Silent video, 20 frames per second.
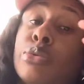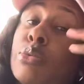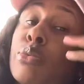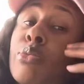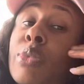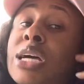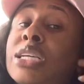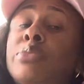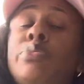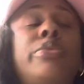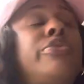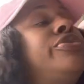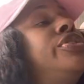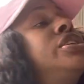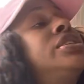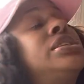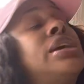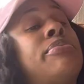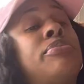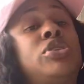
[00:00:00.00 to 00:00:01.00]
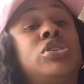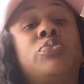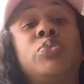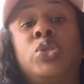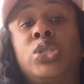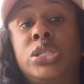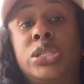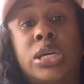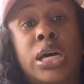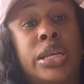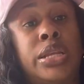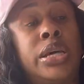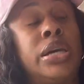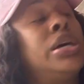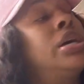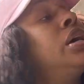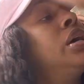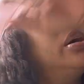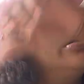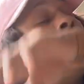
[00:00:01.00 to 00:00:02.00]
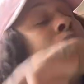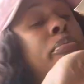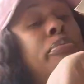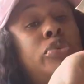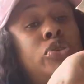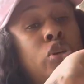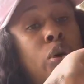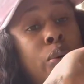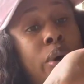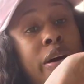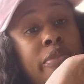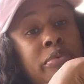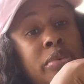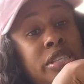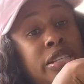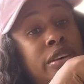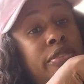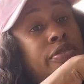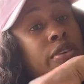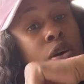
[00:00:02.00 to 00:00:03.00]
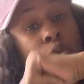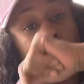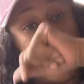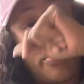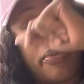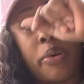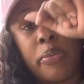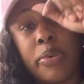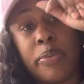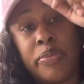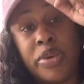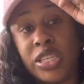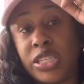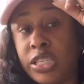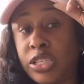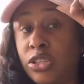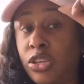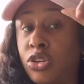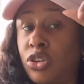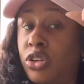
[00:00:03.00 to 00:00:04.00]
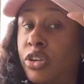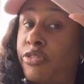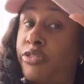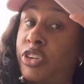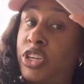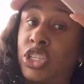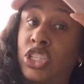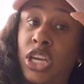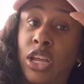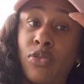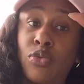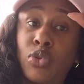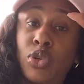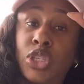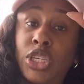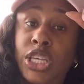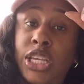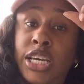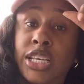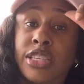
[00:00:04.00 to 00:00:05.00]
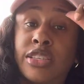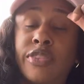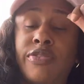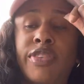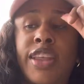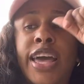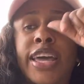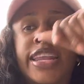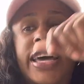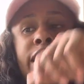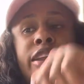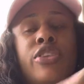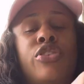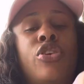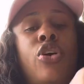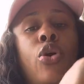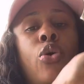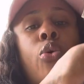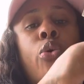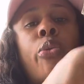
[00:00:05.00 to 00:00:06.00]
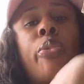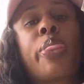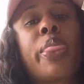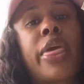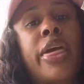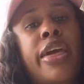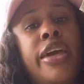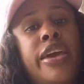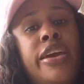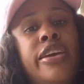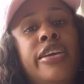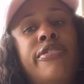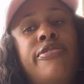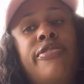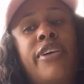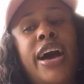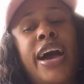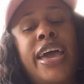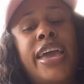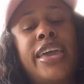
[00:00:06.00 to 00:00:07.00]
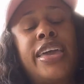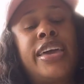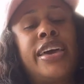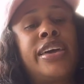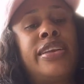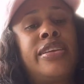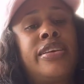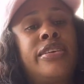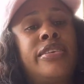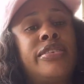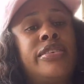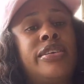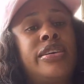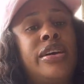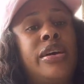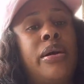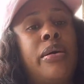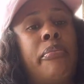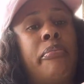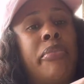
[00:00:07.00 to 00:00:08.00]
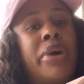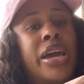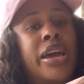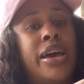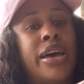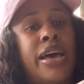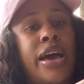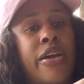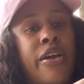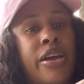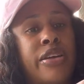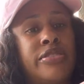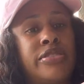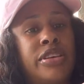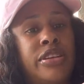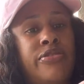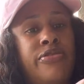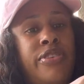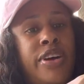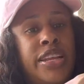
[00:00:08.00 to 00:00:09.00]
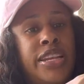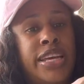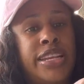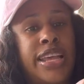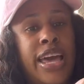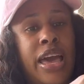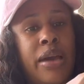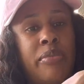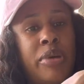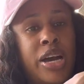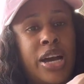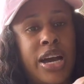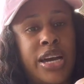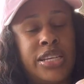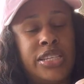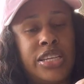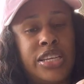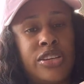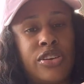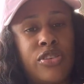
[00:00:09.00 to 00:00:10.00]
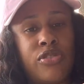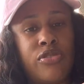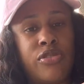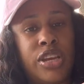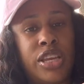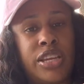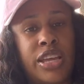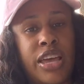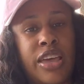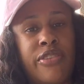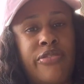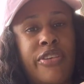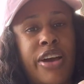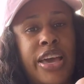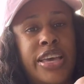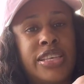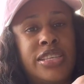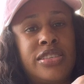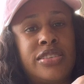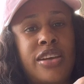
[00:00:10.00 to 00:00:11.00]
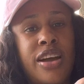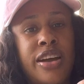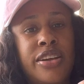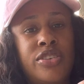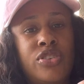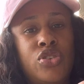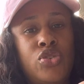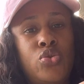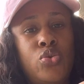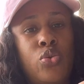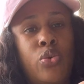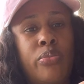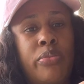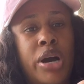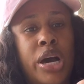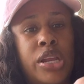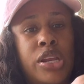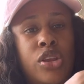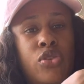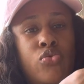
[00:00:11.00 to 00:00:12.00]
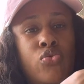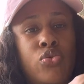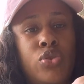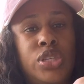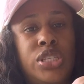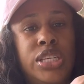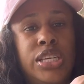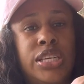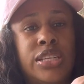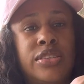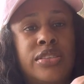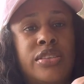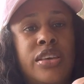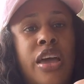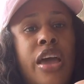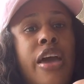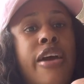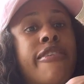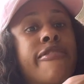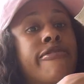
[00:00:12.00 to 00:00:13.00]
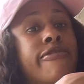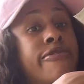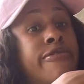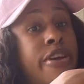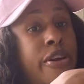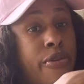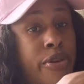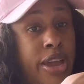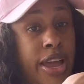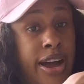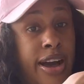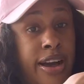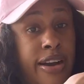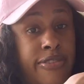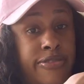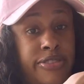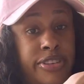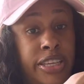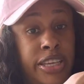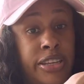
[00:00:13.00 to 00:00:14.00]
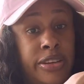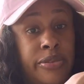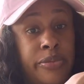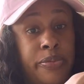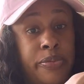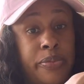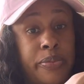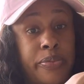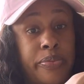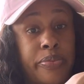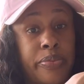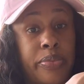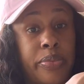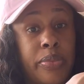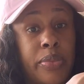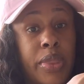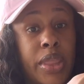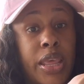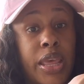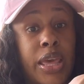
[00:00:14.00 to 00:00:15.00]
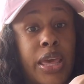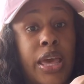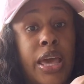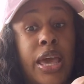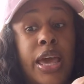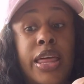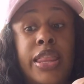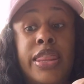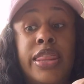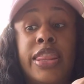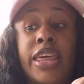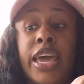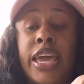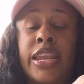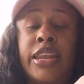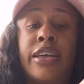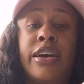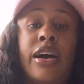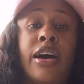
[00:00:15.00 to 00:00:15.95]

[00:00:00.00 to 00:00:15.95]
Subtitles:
wash my face and just put it and show off myself and go about my business. There's no facial routine and stuff like that. No, if I can, alright, so the fact that I'm a content creator, if I start to do morning routines very often, then